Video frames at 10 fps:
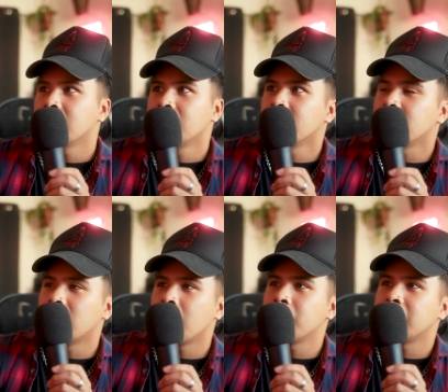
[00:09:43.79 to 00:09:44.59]
You know
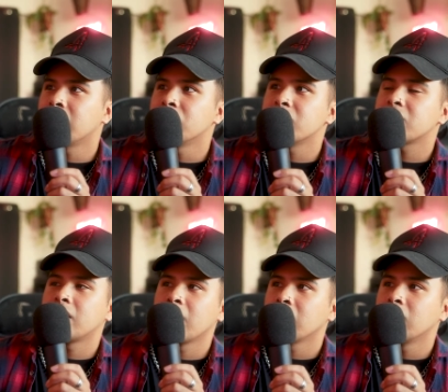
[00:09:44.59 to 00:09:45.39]
what I mean? They're just
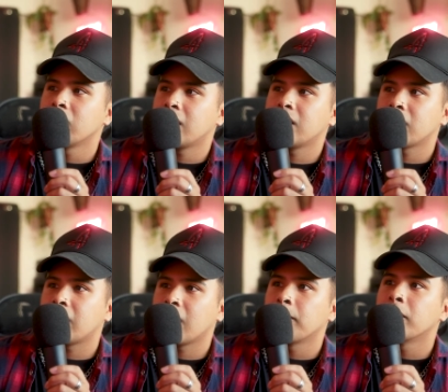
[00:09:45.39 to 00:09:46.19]
there looking at the
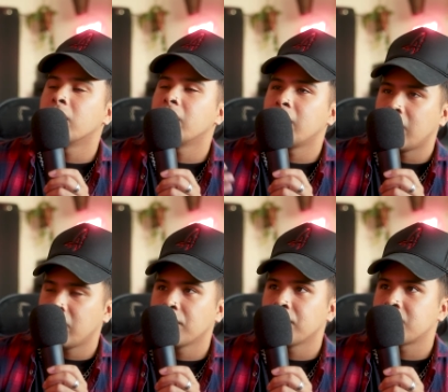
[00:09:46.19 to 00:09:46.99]
camera in
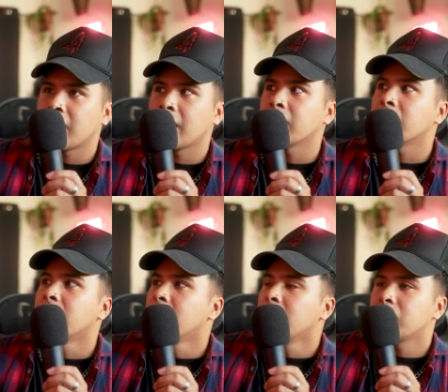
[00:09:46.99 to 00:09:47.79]
their attire.
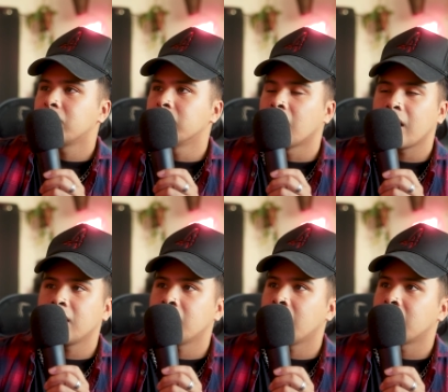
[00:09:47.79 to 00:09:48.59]
The
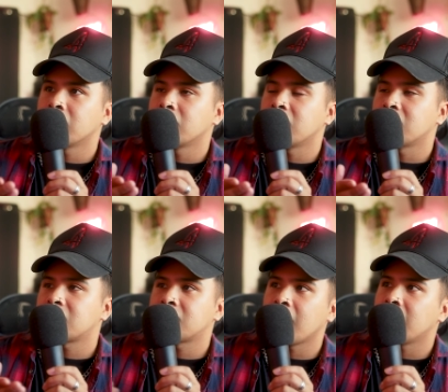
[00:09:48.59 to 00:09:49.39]
lighting and the
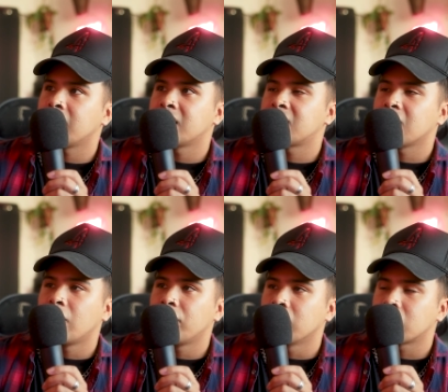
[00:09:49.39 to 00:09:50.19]
set
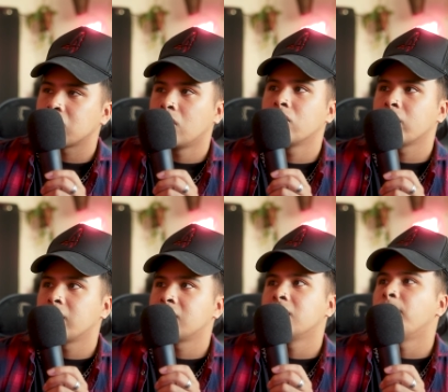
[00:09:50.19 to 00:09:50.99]
itself looks so
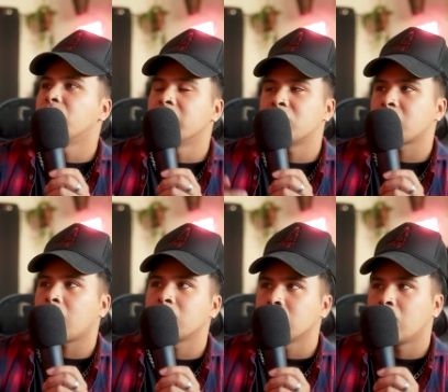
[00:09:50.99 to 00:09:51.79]
crazy. This shot
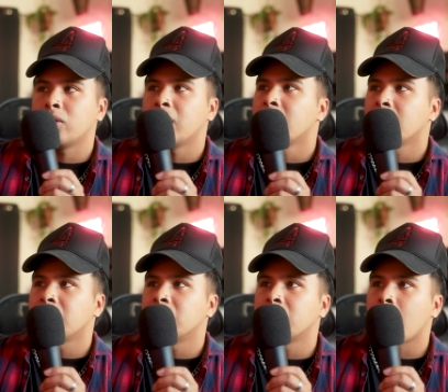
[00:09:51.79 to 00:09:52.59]
alone,
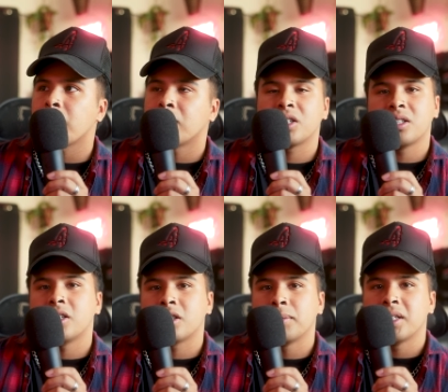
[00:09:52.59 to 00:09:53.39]
not much
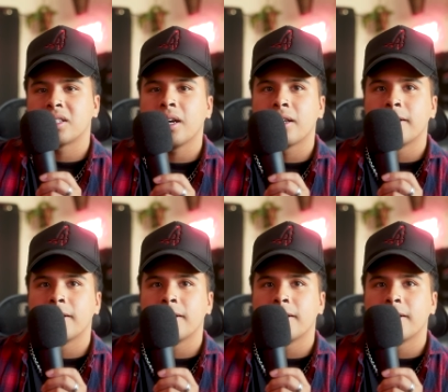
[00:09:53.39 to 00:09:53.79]
needs to be said.